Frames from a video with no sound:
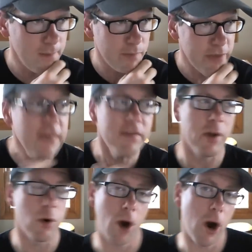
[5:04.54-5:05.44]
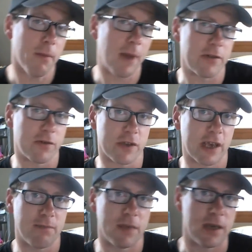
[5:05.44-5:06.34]
even though cartomizers
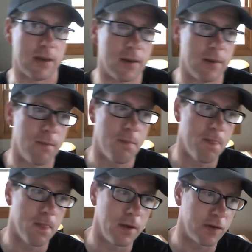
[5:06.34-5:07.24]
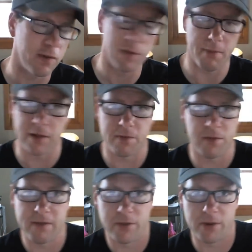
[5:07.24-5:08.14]
gave me you know, some of the best
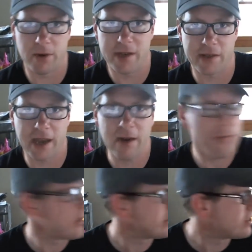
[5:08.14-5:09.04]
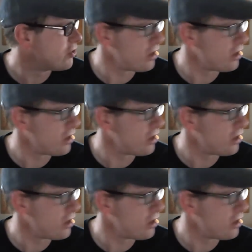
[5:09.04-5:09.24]
flavor there is, I don't think there's